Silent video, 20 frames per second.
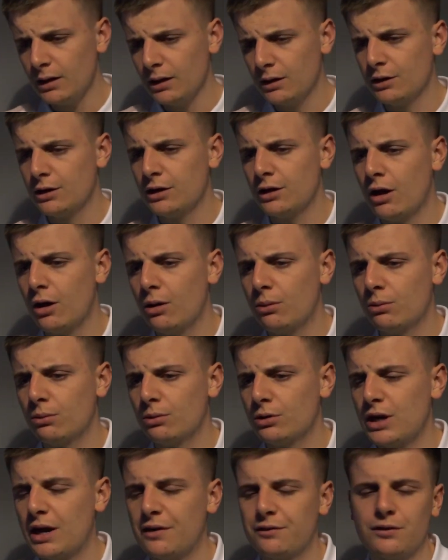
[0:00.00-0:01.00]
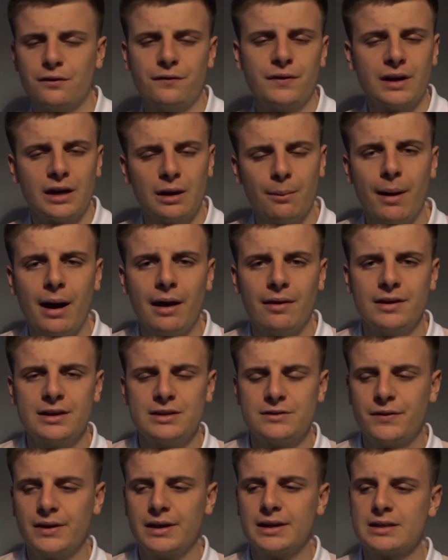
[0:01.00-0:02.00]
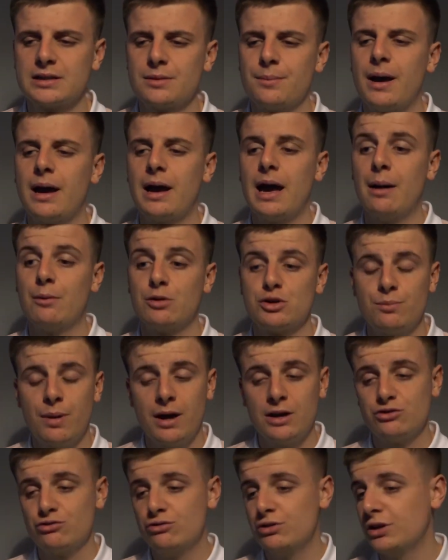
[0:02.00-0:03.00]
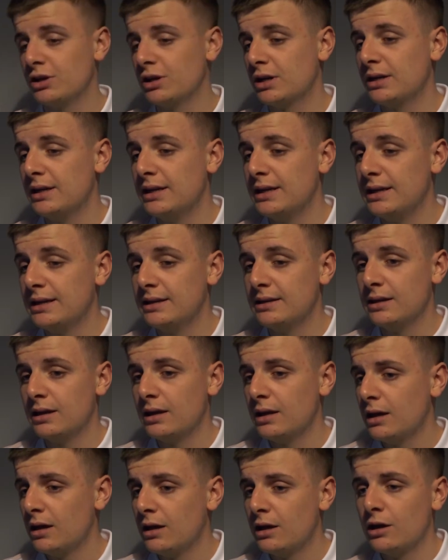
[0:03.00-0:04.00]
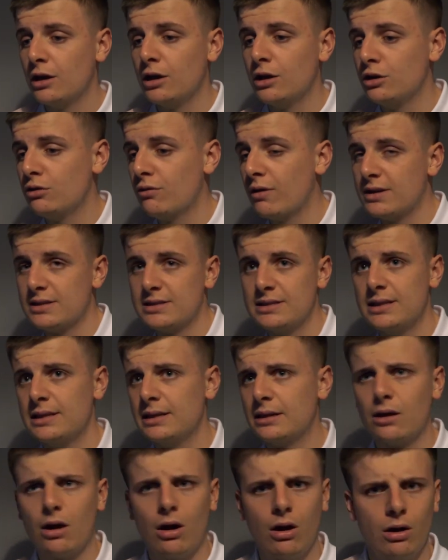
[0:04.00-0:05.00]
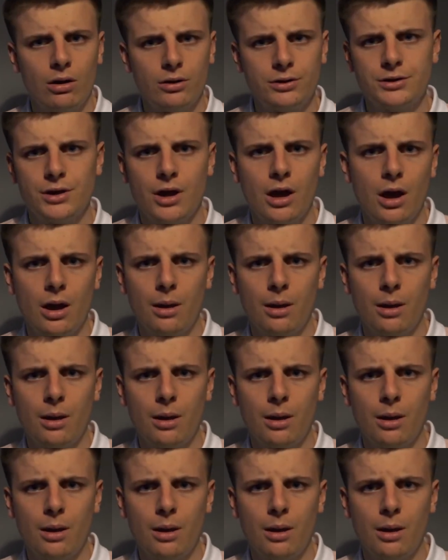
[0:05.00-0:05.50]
You have to think about these things, about how much battery you're going to need, your SD card,